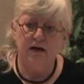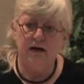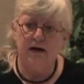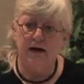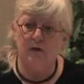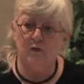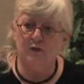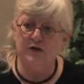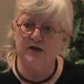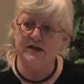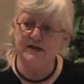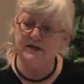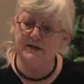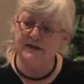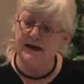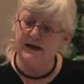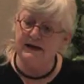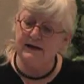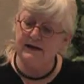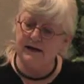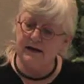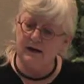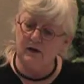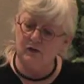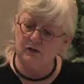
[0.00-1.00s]
And we
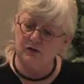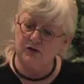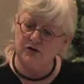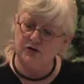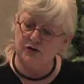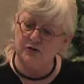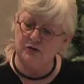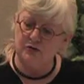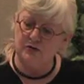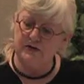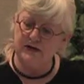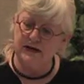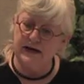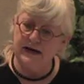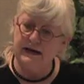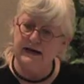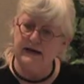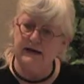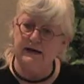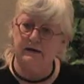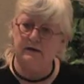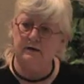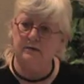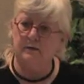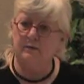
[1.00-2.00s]
set out to
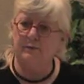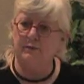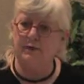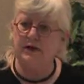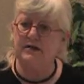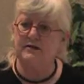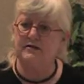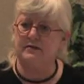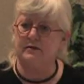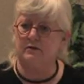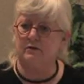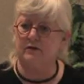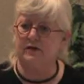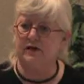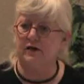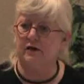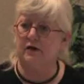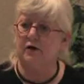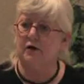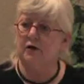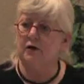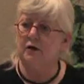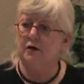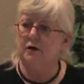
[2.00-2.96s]
gain basically